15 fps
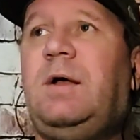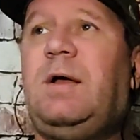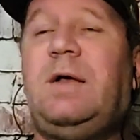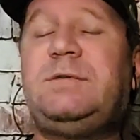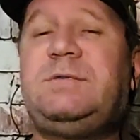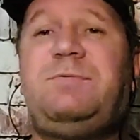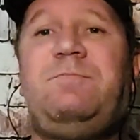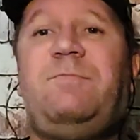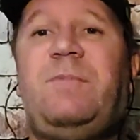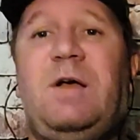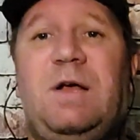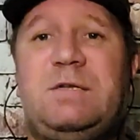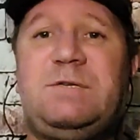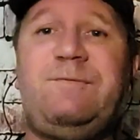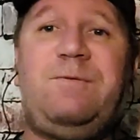
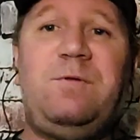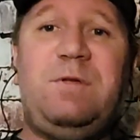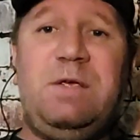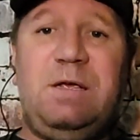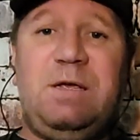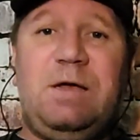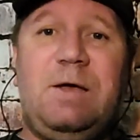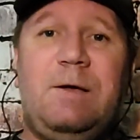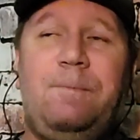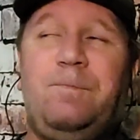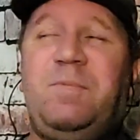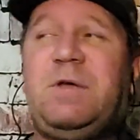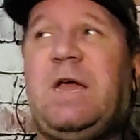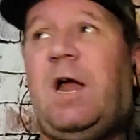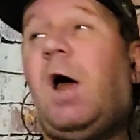As for the
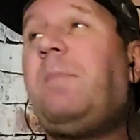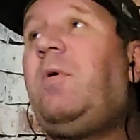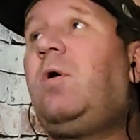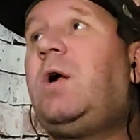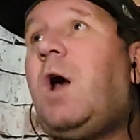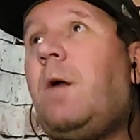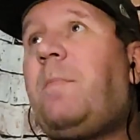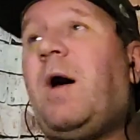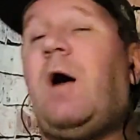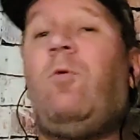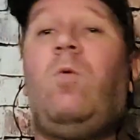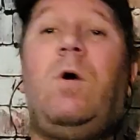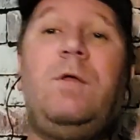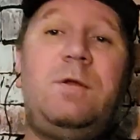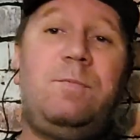Caraboa Cup, I
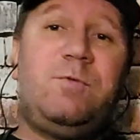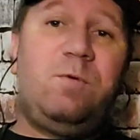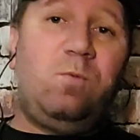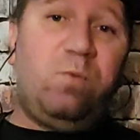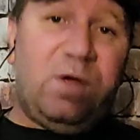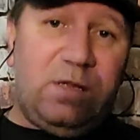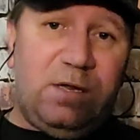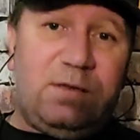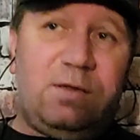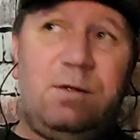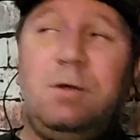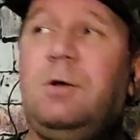wanted them to win it.